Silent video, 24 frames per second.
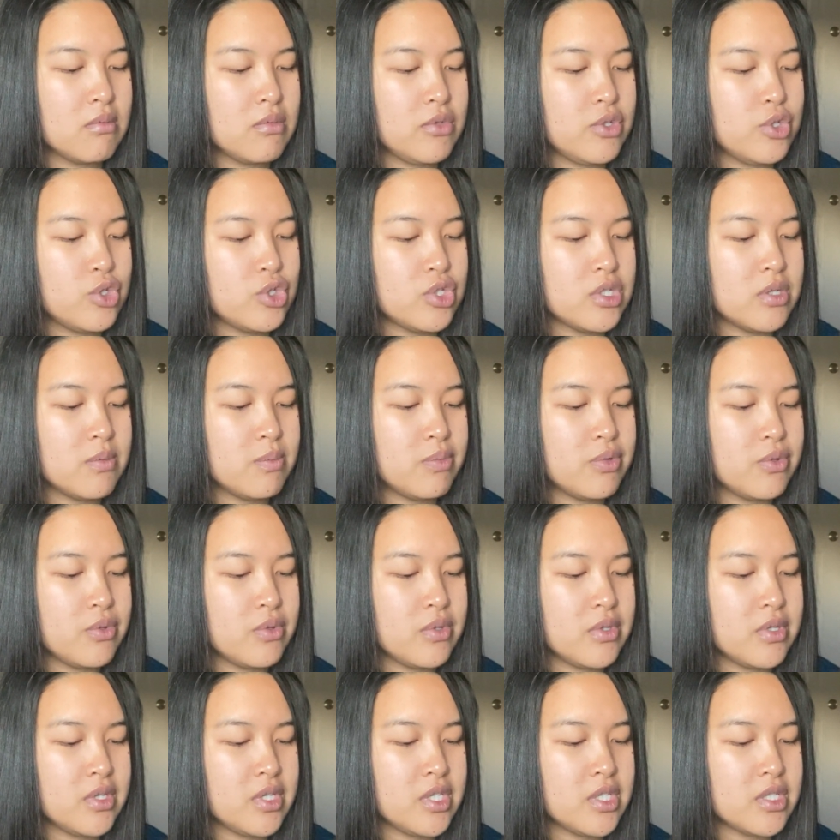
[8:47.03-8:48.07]
Use
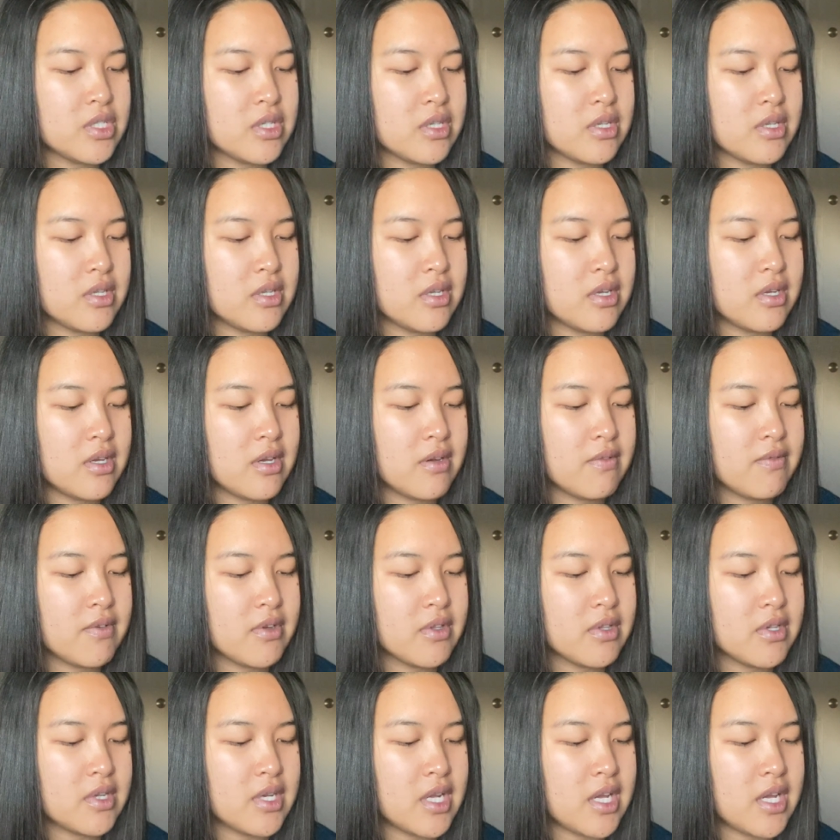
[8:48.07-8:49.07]
shampoo every other